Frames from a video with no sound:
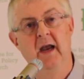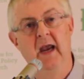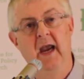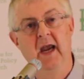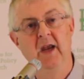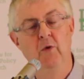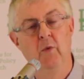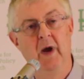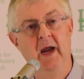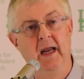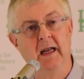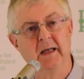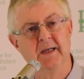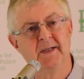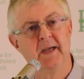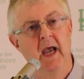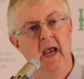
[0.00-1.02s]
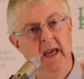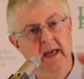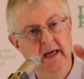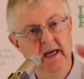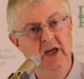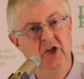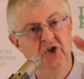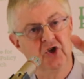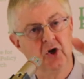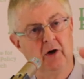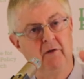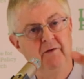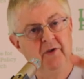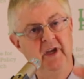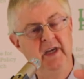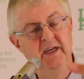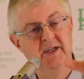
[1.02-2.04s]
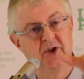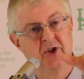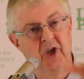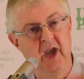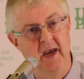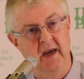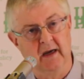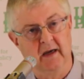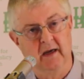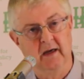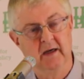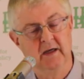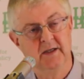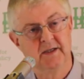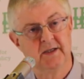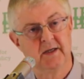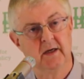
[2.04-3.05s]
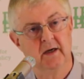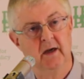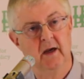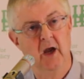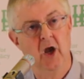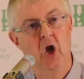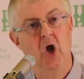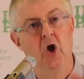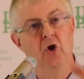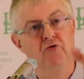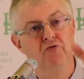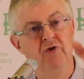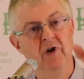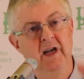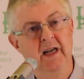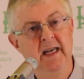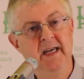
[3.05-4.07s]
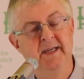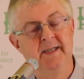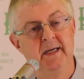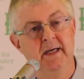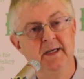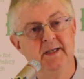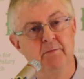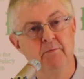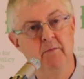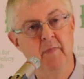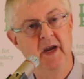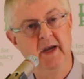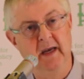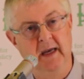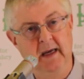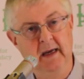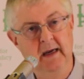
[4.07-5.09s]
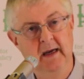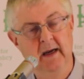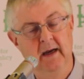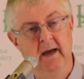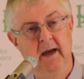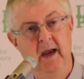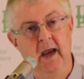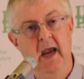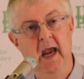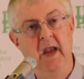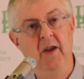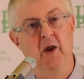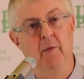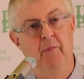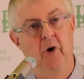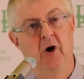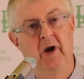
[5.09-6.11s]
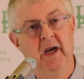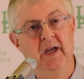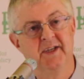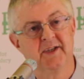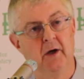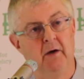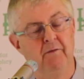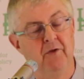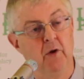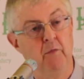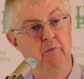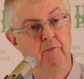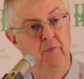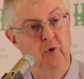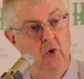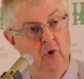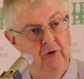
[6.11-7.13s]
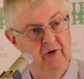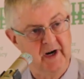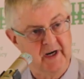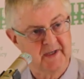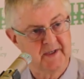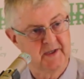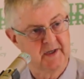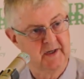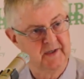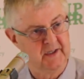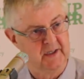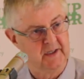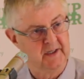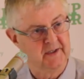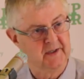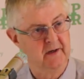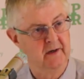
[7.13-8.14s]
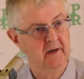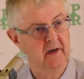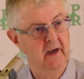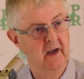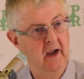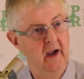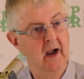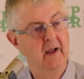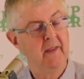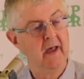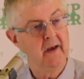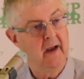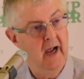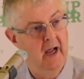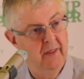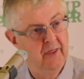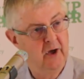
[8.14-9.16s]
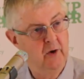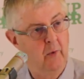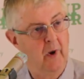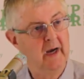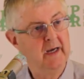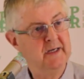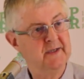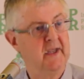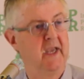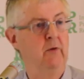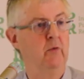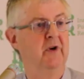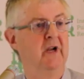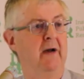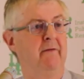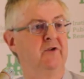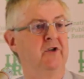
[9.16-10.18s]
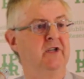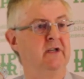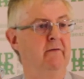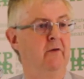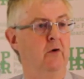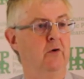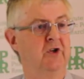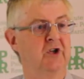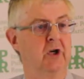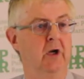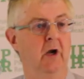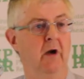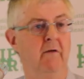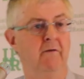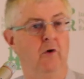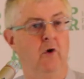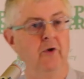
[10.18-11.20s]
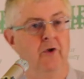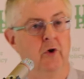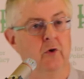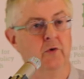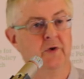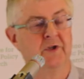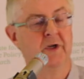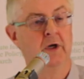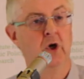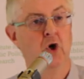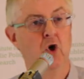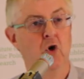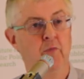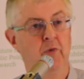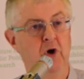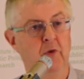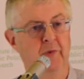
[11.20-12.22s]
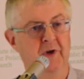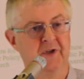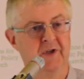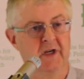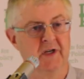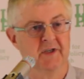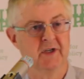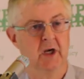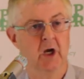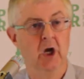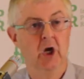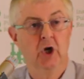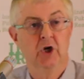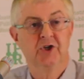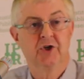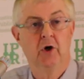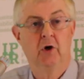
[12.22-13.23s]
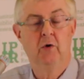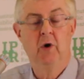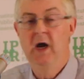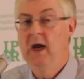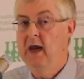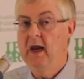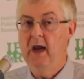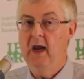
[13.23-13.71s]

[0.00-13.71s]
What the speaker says: in Wales. Each of these things releases money in the pockets of the poorest citizen that otherwise they would have to devote for those purposes. So